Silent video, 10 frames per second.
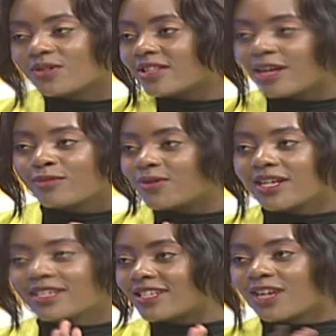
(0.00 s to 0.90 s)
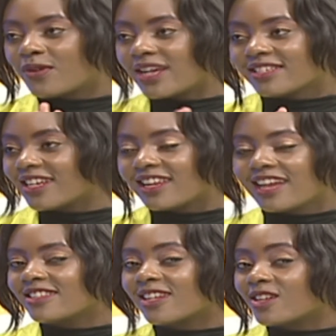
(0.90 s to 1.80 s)
them to understand why I said
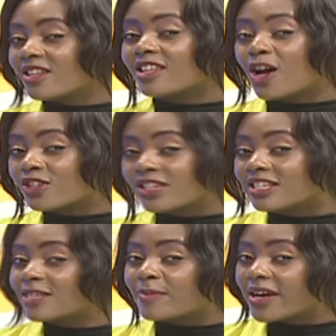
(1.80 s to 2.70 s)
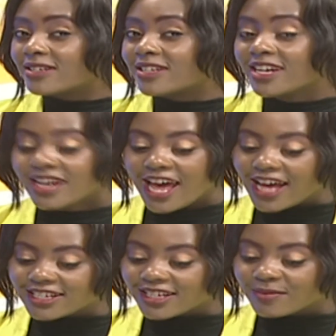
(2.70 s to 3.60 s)
Klaus. Klaus is spelled
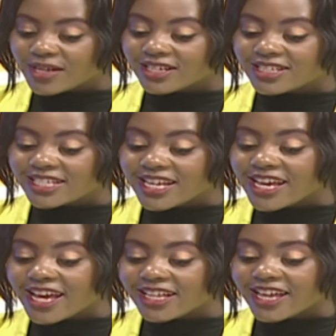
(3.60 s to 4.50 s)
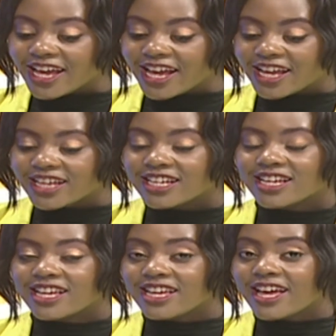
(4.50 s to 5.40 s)
as
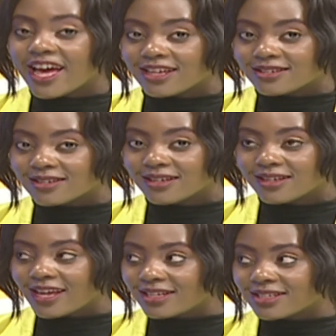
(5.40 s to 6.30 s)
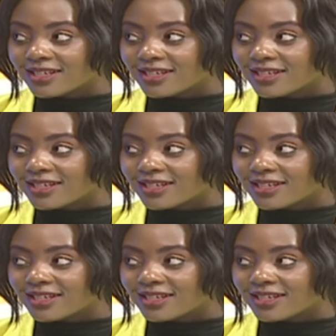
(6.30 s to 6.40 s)
C-L-A-E-S. Yes?